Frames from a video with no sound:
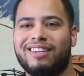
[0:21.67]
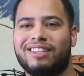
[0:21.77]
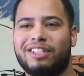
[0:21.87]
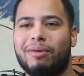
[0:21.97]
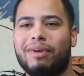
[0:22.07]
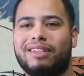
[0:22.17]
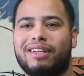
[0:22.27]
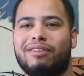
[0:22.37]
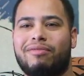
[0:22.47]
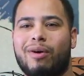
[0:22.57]
She helped me
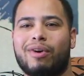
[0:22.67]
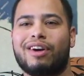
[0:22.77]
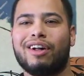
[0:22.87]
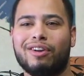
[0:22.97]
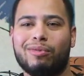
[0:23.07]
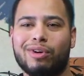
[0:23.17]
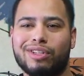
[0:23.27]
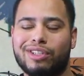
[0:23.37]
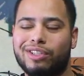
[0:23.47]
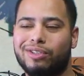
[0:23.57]
identify what color it
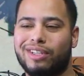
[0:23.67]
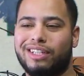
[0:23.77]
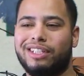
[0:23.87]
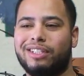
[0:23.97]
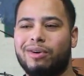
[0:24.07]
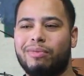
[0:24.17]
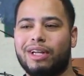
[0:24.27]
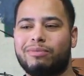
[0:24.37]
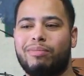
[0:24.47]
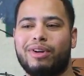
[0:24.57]
was too, and then she told me,
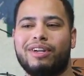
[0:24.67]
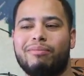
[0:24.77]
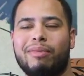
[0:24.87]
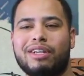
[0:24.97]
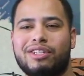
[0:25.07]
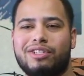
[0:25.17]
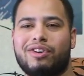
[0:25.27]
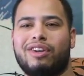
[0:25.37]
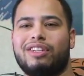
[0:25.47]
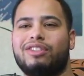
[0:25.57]
let's put it in a mason
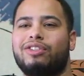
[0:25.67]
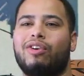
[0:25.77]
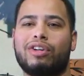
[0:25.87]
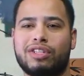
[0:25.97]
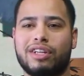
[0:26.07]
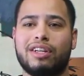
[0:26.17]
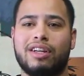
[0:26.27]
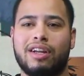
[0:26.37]
jar and let's toss it.